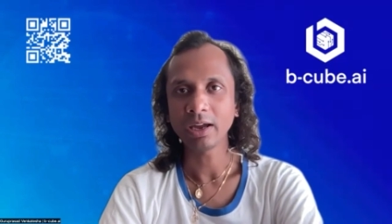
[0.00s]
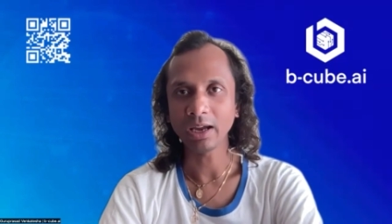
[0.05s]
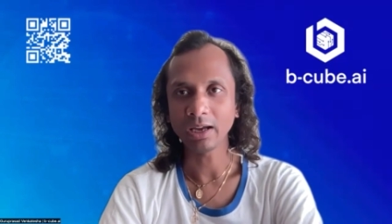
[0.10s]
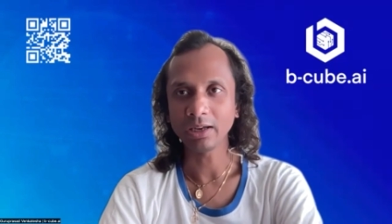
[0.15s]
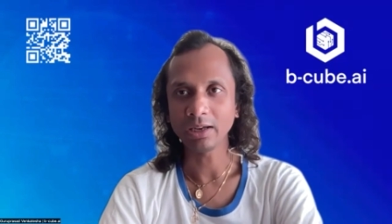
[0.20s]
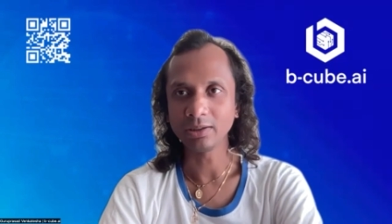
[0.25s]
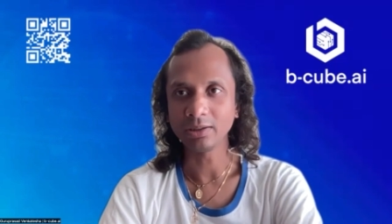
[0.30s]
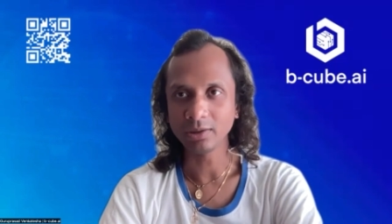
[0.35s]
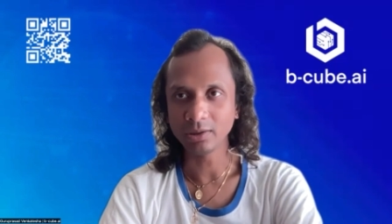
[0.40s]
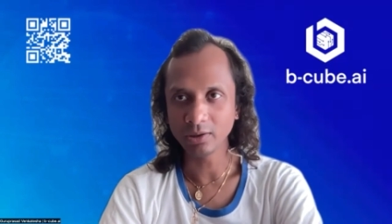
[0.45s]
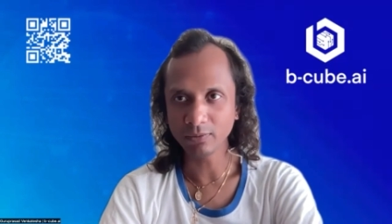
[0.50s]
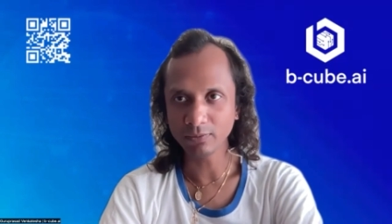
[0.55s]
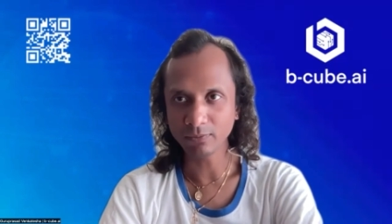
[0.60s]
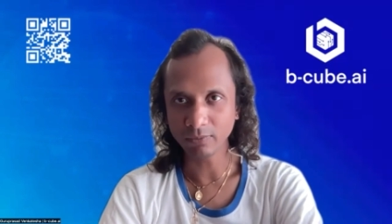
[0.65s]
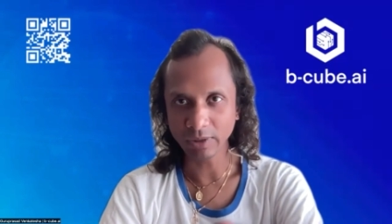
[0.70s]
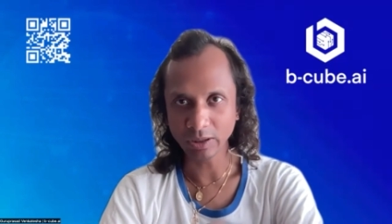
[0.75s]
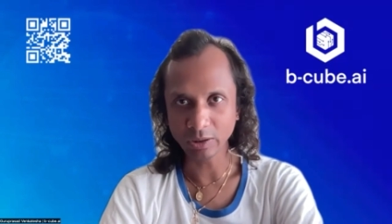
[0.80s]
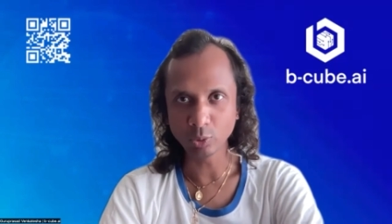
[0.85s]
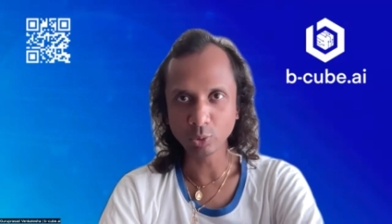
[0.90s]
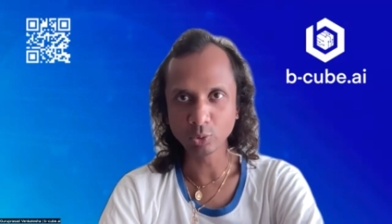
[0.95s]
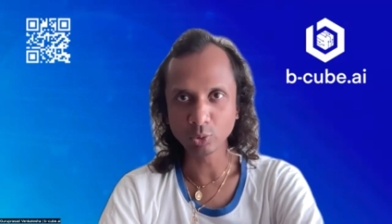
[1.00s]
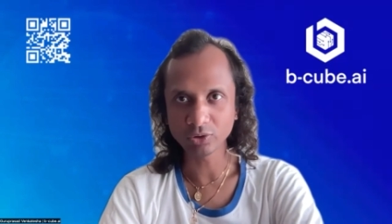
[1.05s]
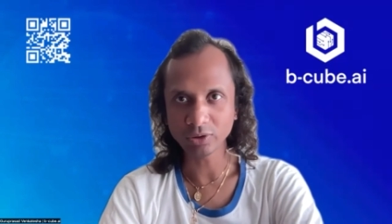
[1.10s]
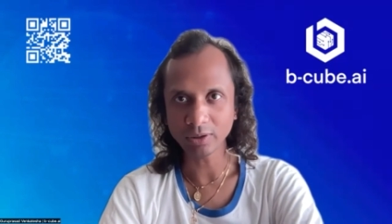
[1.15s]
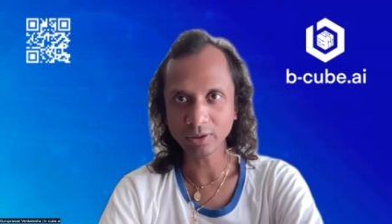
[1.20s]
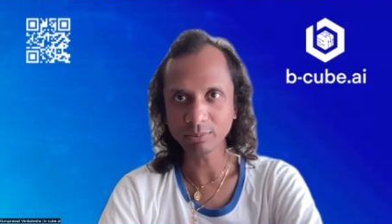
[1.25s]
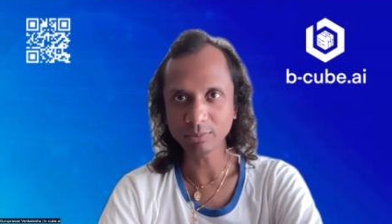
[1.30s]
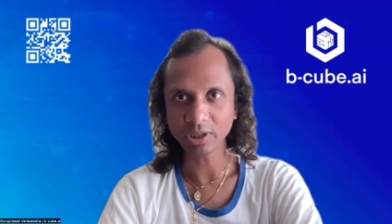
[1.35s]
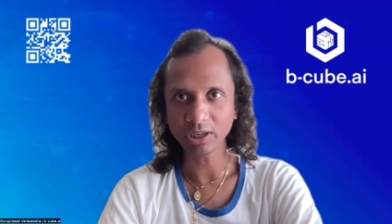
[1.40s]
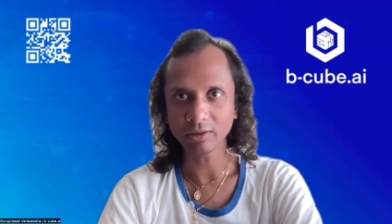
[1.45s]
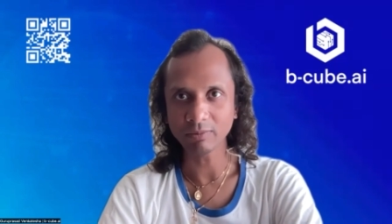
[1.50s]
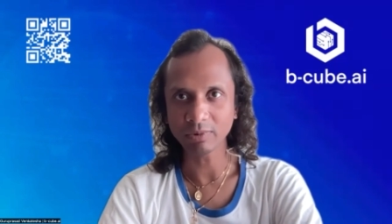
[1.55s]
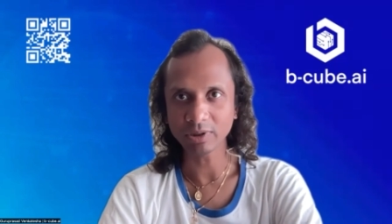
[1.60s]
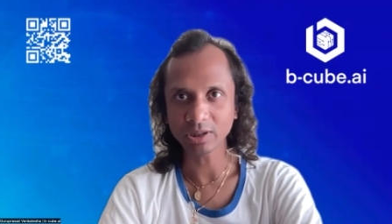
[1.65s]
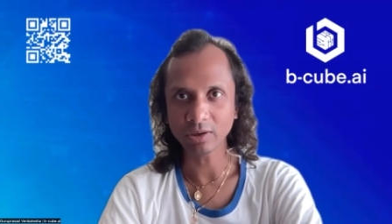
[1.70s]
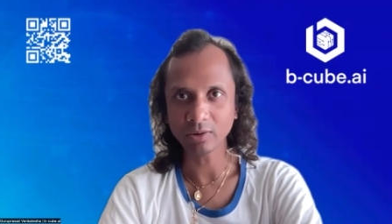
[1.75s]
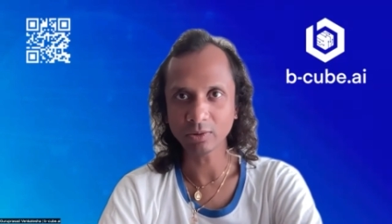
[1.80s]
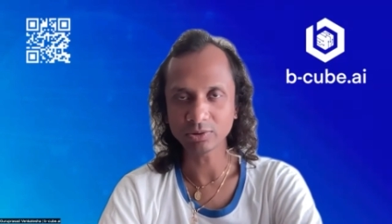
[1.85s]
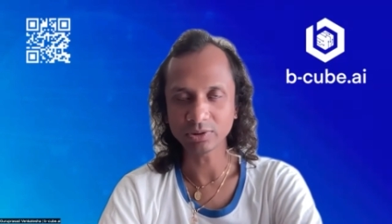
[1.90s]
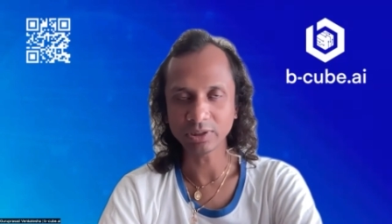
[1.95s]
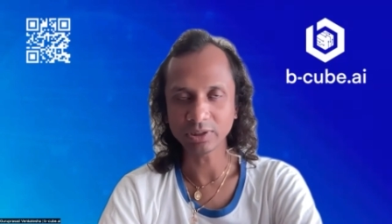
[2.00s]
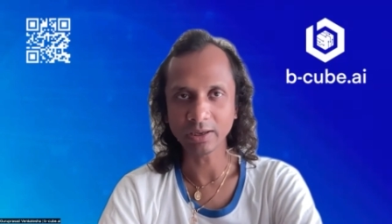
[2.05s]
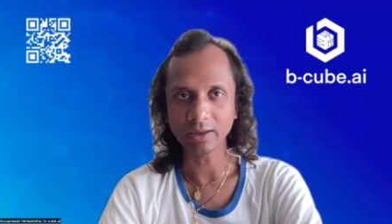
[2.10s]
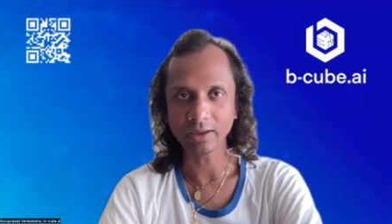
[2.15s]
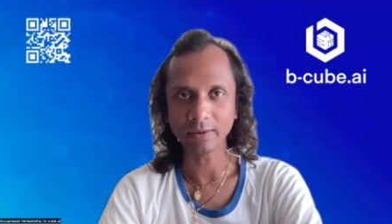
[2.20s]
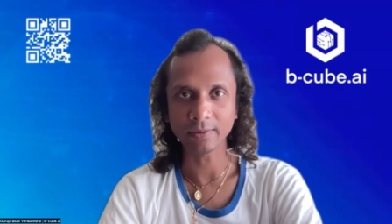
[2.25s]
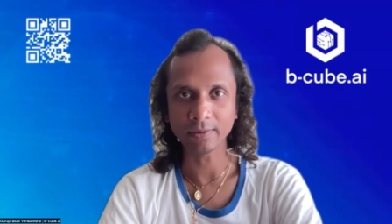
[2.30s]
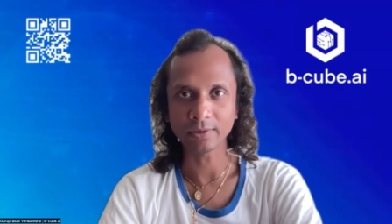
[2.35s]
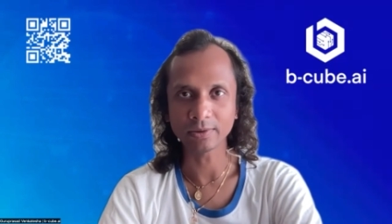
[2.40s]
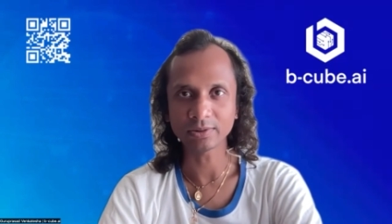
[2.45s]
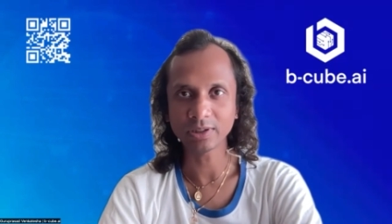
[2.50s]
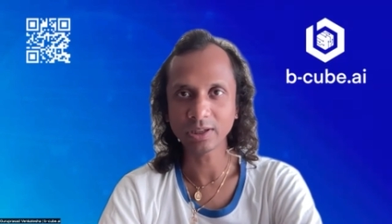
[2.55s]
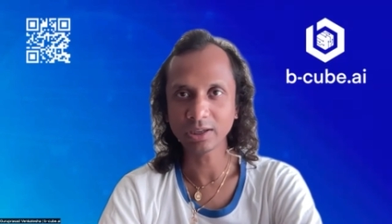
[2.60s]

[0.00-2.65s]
and if we do something without their uh,